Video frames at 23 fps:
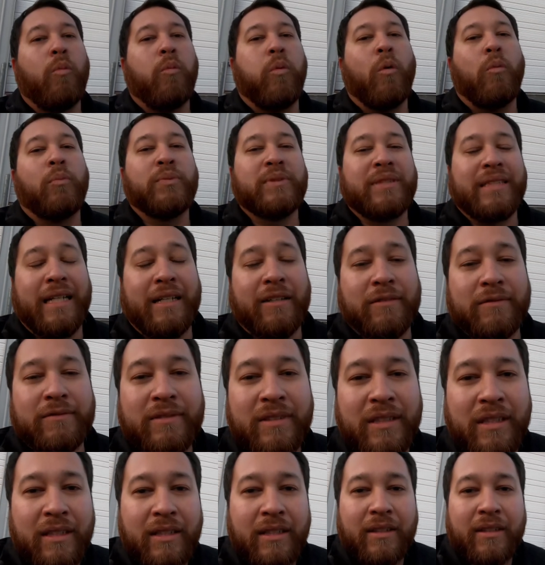whoop, whoop sound
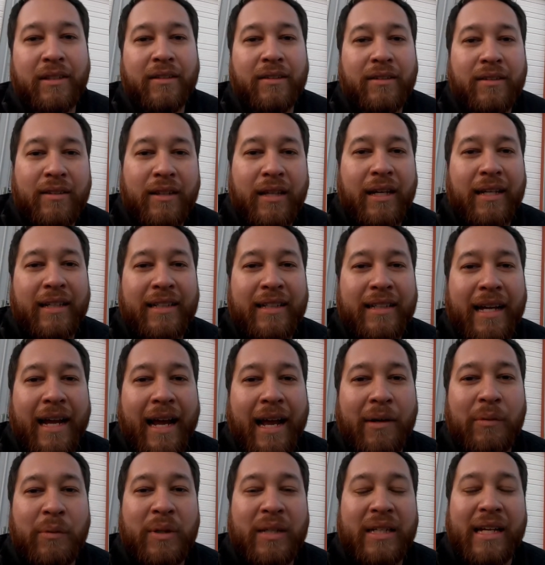that it
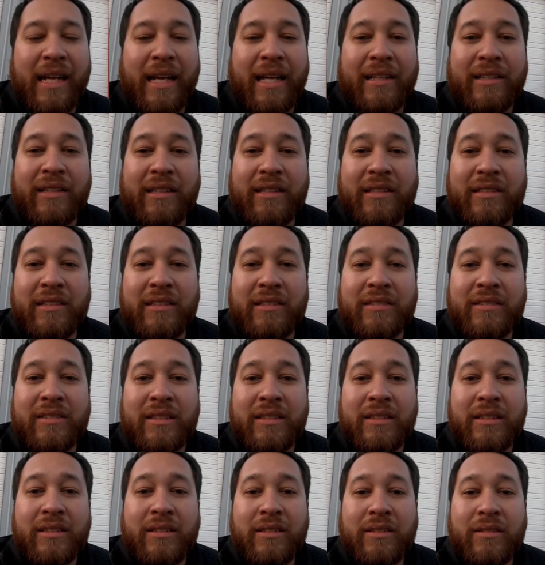had when it had the
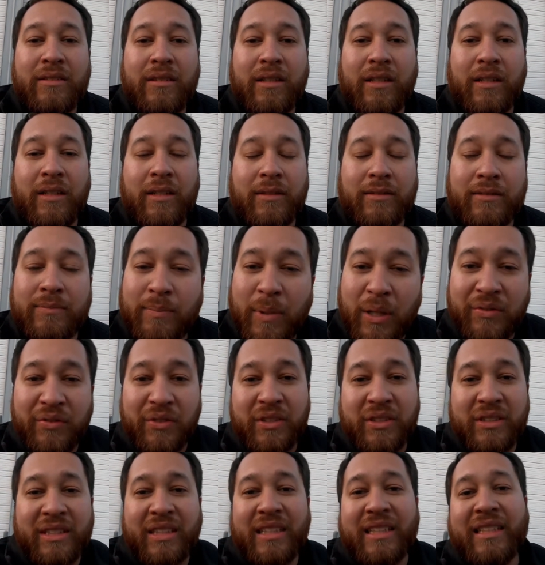
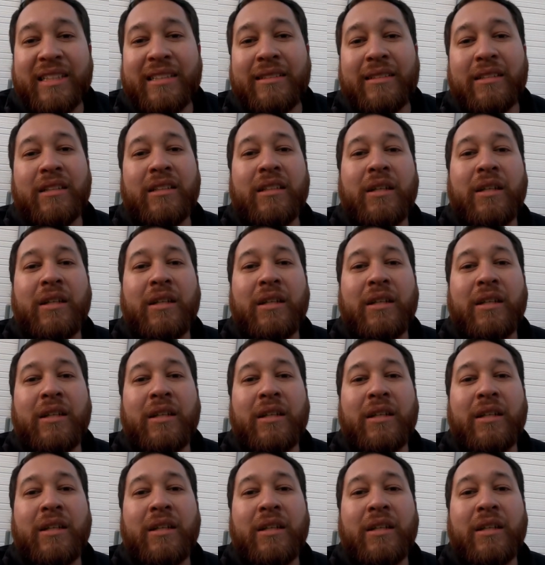muffler delete.